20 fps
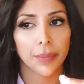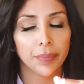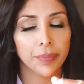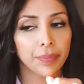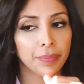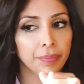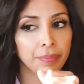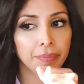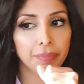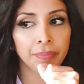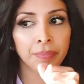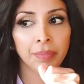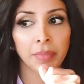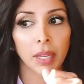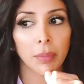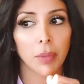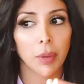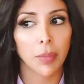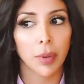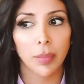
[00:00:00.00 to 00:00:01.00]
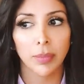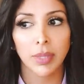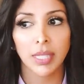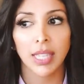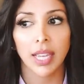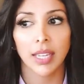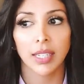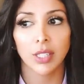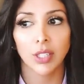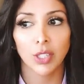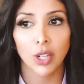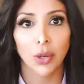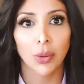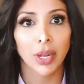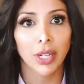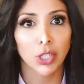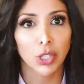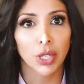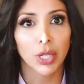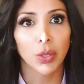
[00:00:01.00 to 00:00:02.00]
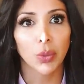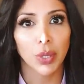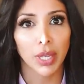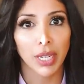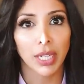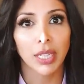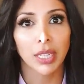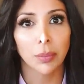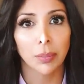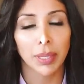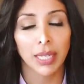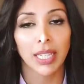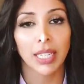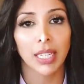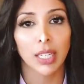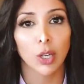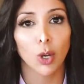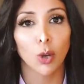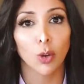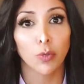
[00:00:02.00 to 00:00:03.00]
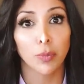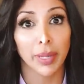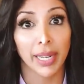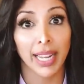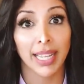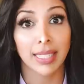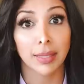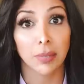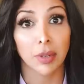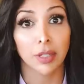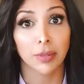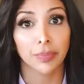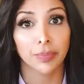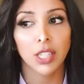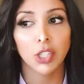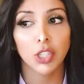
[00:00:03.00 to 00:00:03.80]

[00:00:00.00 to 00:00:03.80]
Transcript: And my mum said, "No, actually you're getting the beginning of melasma."